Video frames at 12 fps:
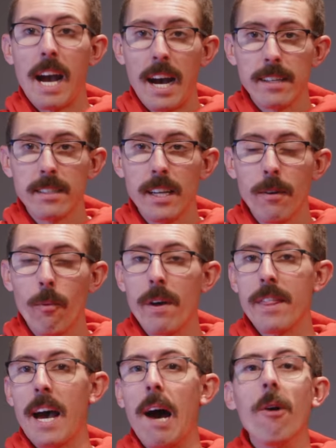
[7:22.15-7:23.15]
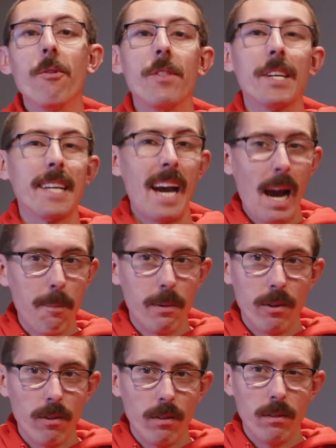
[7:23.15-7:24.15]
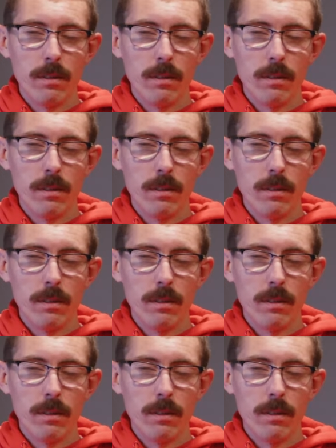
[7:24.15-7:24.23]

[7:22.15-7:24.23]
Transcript: asset without the capital.